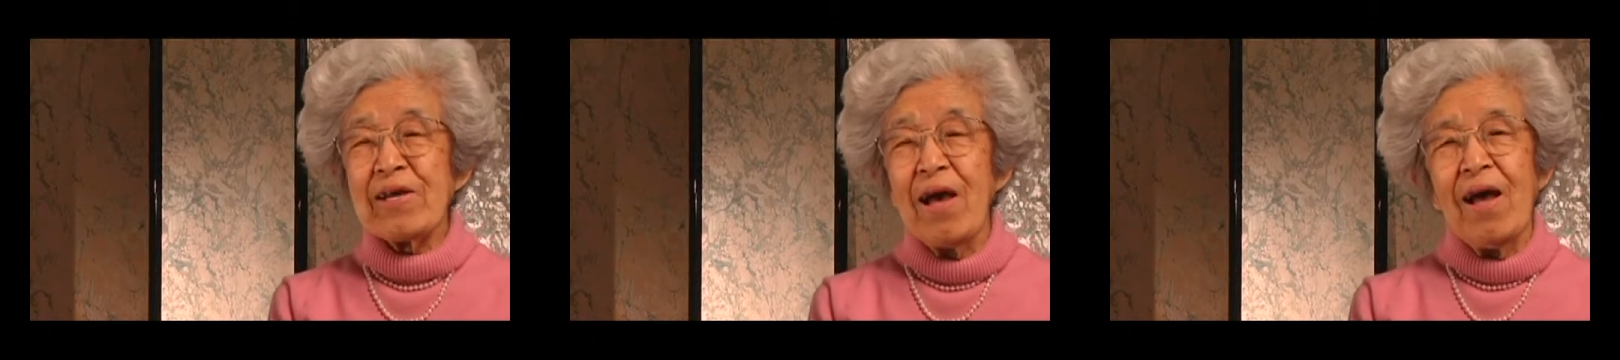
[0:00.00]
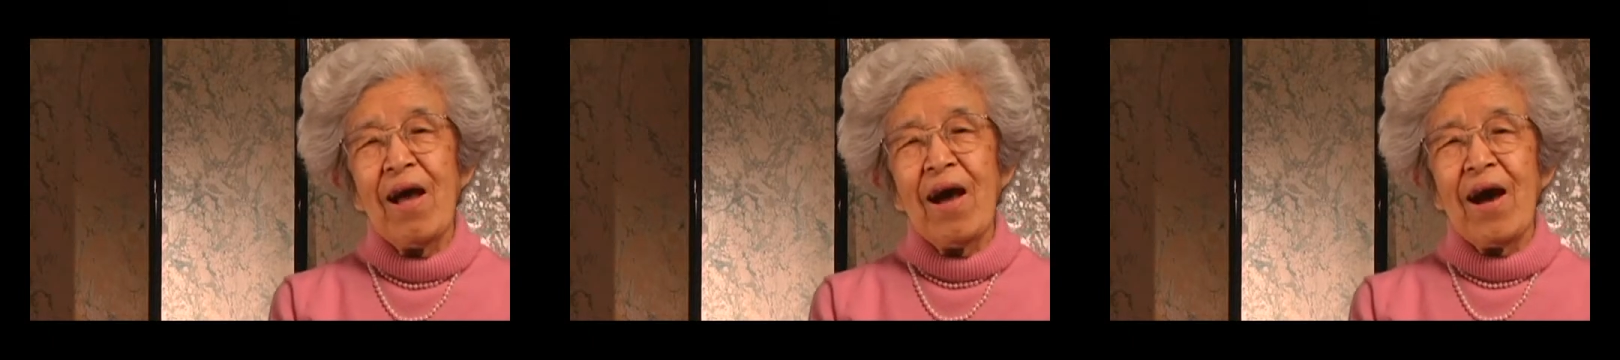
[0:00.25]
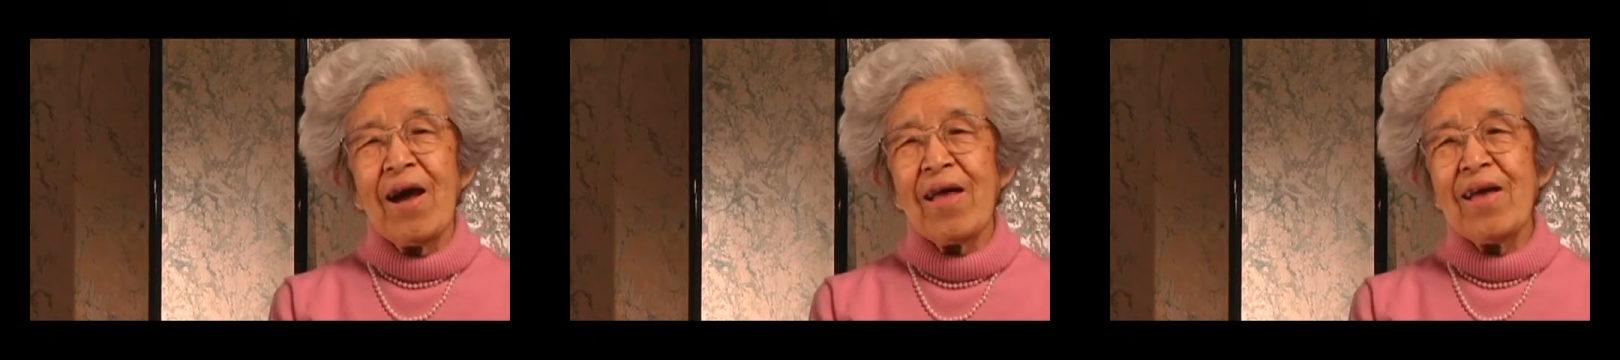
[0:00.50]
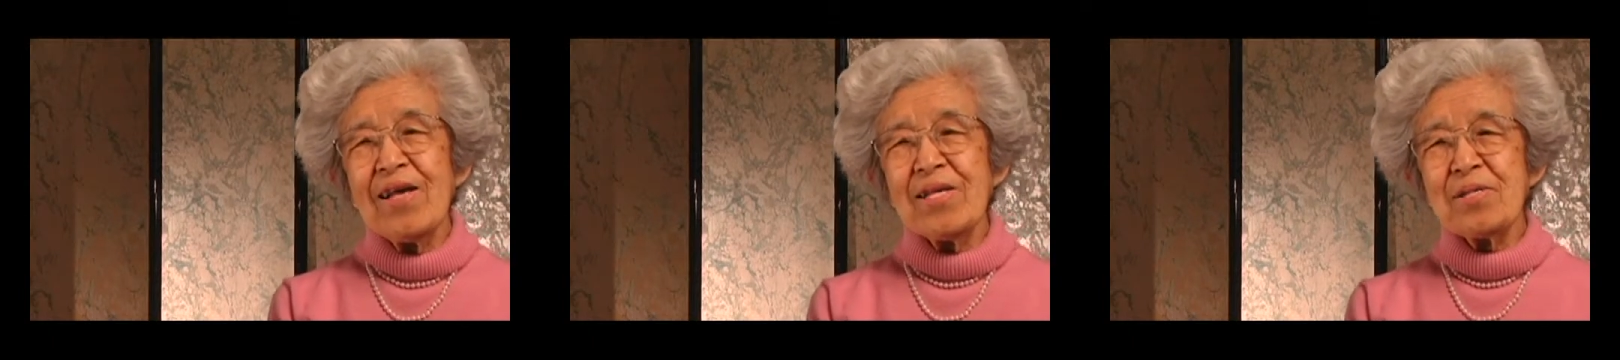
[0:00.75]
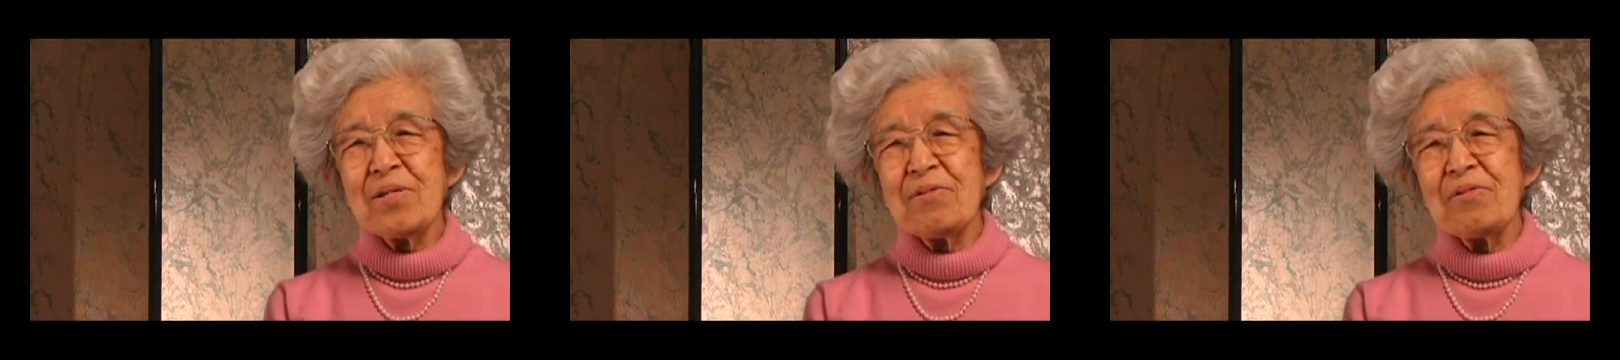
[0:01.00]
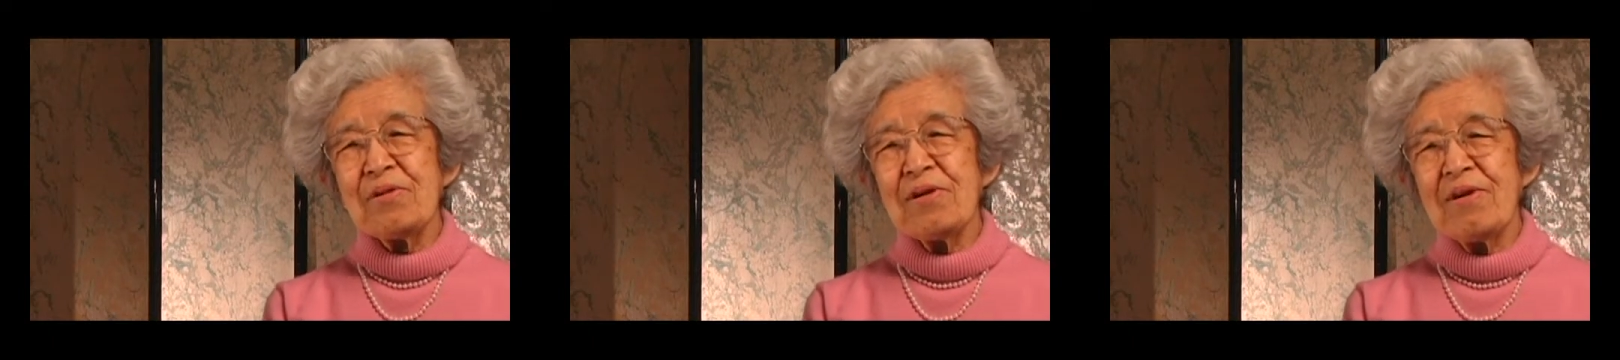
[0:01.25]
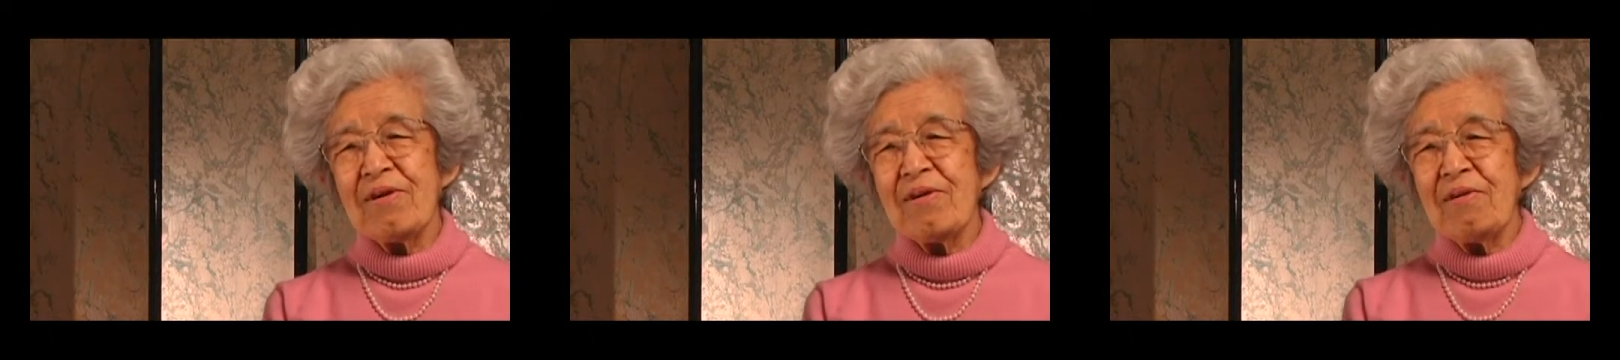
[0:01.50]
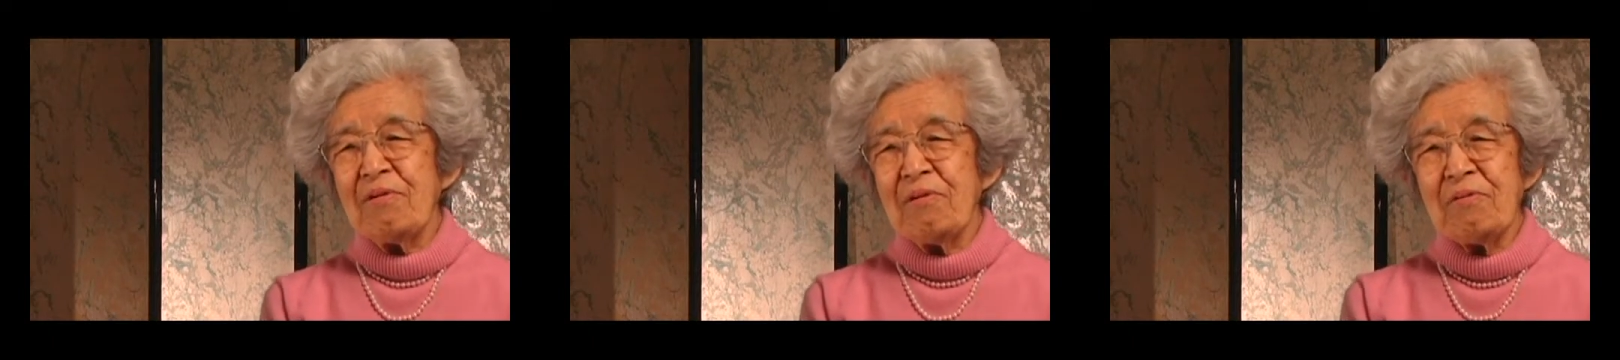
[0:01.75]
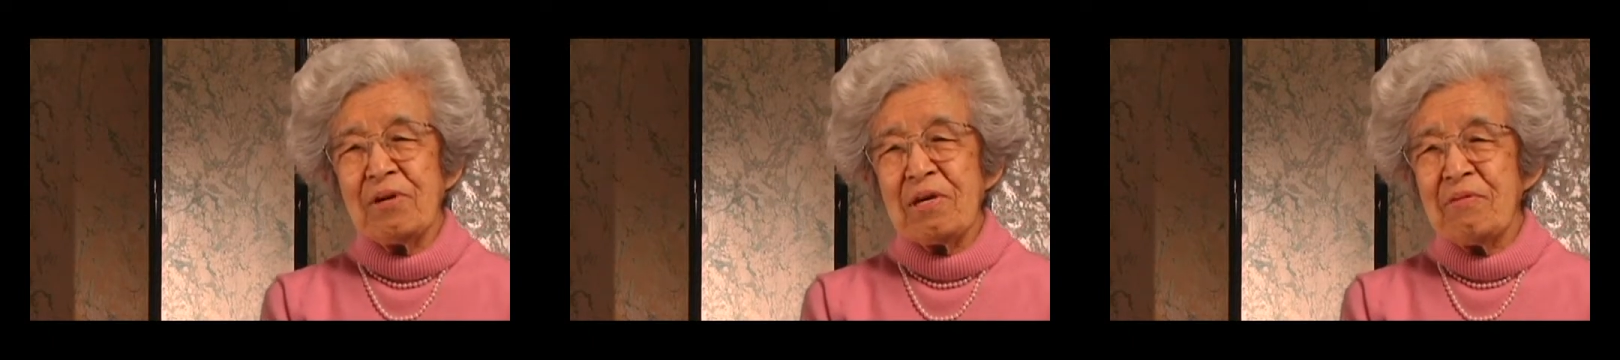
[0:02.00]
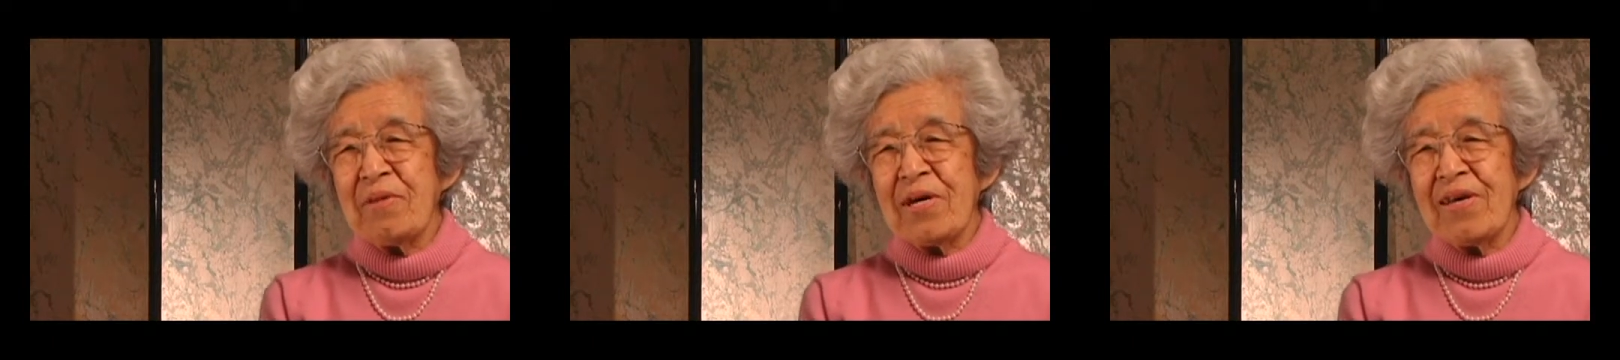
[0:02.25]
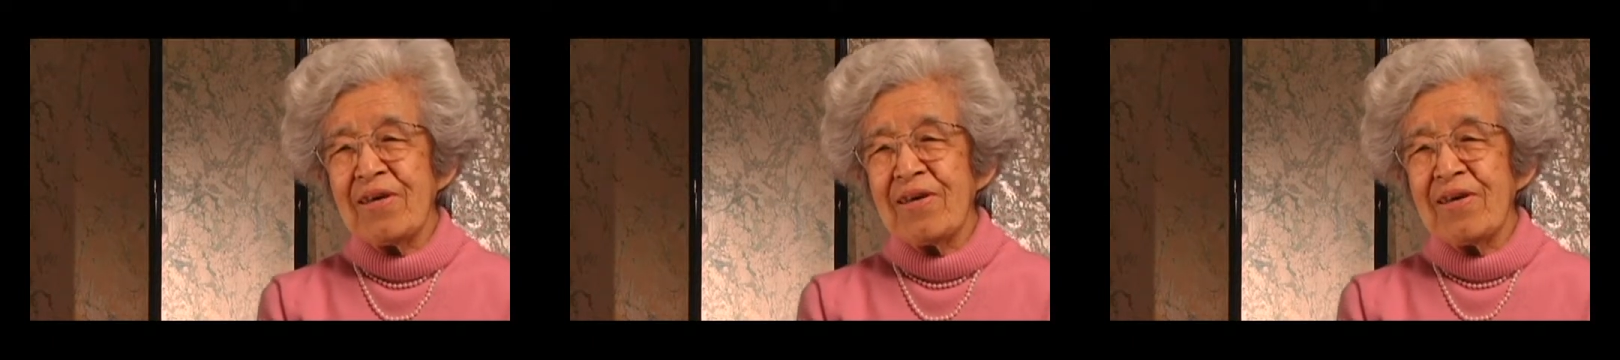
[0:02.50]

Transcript: I asked one of my